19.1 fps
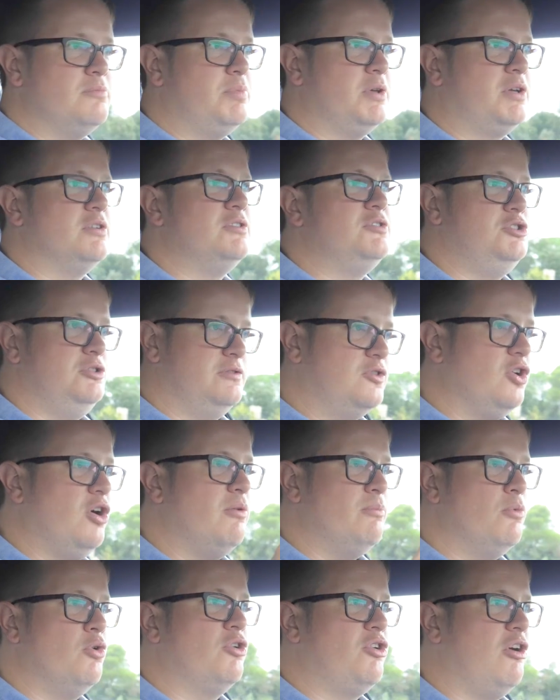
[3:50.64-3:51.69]
because you've got
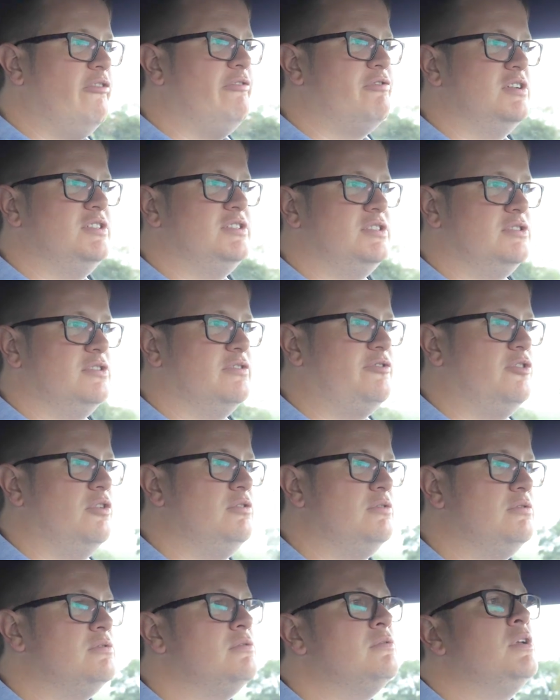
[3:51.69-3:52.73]
more confidence in the
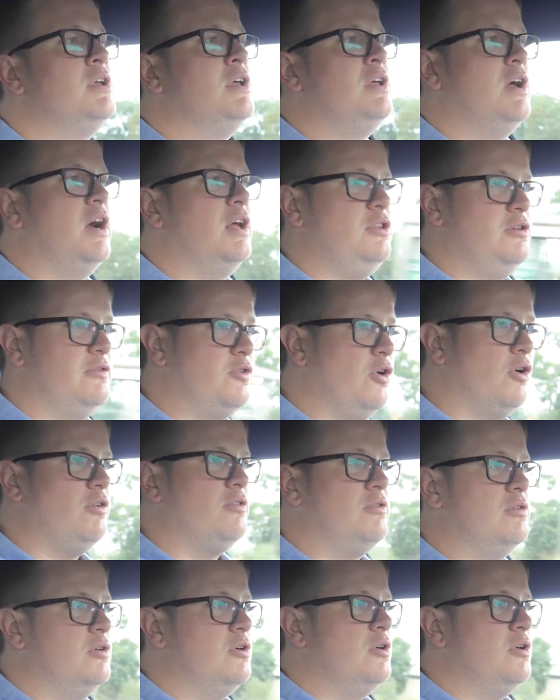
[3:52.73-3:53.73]
front, and you've got